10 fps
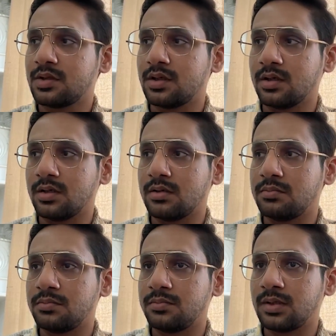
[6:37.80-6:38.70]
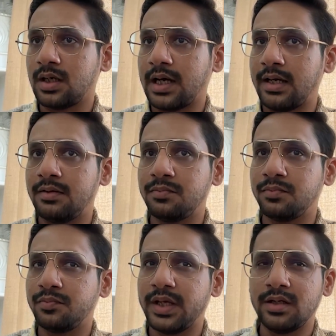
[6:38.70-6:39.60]
uh, I
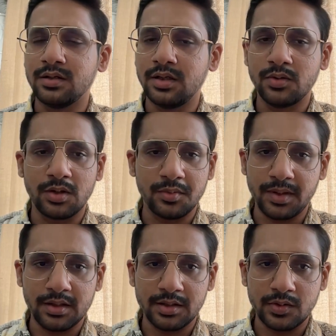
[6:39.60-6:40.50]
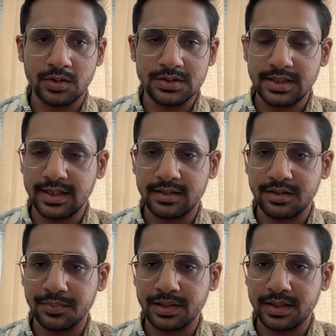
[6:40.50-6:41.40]
very early on in my career got
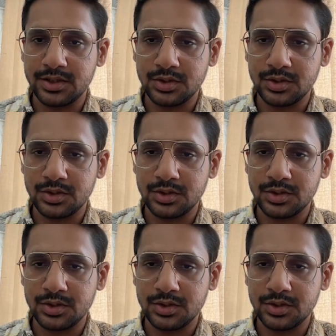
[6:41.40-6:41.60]
selected by